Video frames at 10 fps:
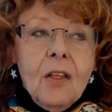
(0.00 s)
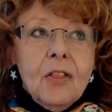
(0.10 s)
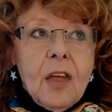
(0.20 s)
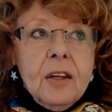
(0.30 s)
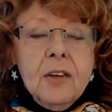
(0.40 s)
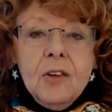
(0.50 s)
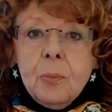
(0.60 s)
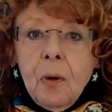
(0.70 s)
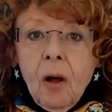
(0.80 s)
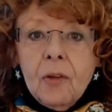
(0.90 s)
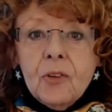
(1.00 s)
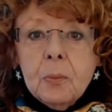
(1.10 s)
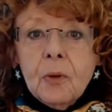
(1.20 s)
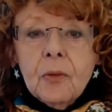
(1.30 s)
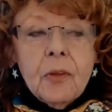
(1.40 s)
then it is
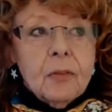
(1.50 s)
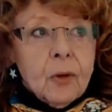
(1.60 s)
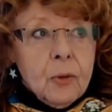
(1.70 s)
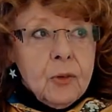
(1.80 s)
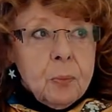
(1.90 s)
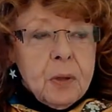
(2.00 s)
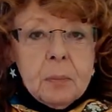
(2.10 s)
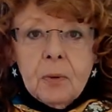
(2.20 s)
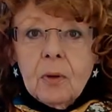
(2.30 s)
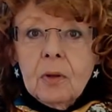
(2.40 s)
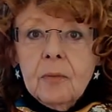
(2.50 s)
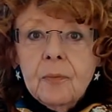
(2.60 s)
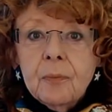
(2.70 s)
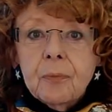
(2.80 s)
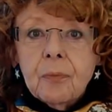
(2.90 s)
possible that those people
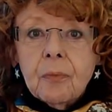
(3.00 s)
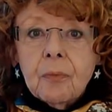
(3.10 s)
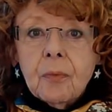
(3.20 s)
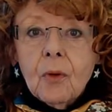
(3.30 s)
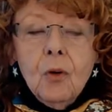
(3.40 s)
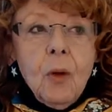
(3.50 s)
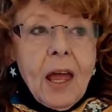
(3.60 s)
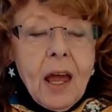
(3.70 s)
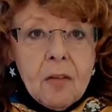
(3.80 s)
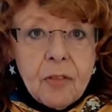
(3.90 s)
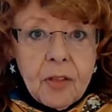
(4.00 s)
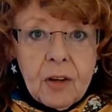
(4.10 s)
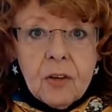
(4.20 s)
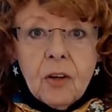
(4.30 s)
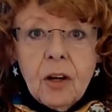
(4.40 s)
who have
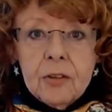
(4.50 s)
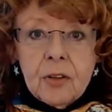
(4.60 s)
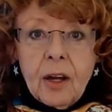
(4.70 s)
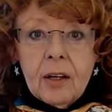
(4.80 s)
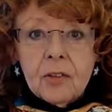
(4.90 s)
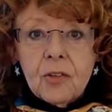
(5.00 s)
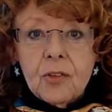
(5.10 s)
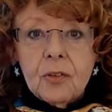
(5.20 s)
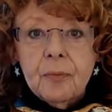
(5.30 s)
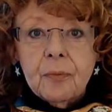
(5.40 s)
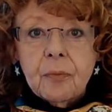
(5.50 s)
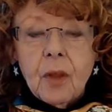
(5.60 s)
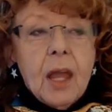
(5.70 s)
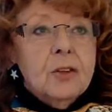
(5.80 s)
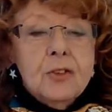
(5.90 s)
their contracts
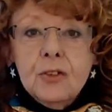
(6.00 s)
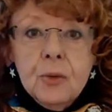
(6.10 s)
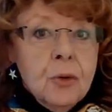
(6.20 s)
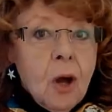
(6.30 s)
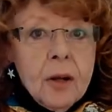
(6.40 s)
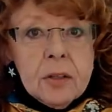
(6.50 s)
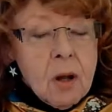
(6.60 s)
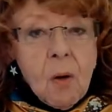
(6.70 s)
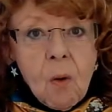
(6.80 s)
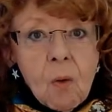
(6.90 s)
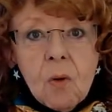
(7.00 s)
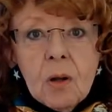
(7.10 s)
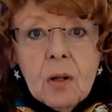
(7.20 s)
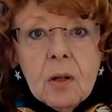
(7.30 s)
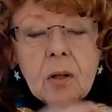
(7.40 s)
and do not know
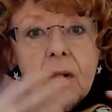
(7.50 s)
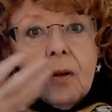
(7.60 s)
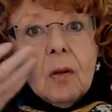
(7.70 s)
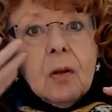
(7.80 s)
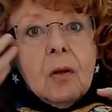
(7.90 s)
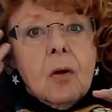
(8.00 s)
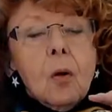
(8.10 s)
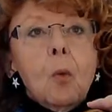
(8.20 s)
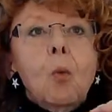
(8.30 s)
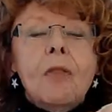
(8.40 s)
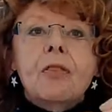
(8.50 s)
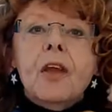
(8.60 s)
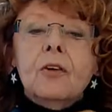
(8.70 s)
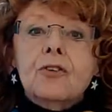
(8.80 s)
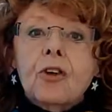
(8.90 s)
what
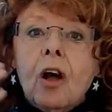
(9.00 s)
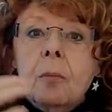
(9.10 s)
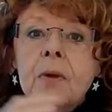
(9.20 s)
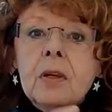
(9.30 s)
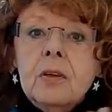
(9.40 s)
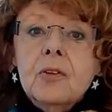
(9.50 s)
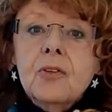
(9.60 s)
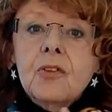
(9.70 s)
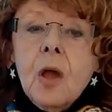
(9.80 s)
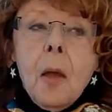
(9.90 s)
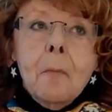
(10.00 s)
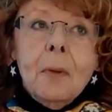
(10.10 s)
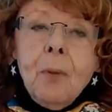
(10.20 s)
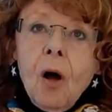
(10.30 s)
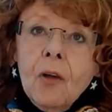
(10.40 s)
their job is,
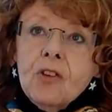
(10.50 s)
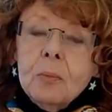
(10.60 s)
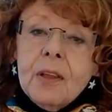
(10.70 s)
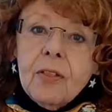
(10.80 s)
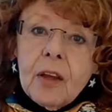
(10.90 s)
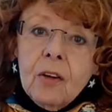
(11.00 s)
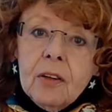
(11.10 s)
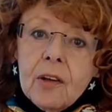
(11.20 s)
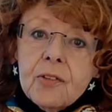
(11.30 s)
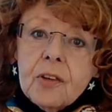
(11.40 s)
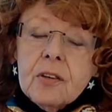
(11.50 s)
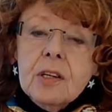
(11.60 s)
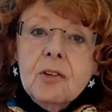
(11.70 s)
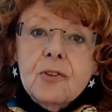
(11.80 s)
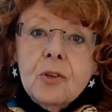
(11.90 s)
but possibly their lesson
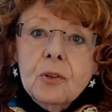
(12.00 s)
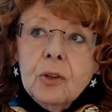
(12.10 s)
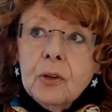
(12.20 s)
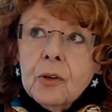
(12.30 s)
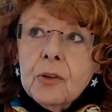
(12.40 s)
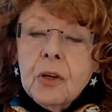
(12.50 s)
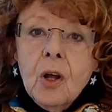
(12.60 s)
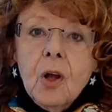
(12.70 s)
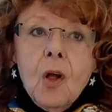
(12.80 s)
is to learn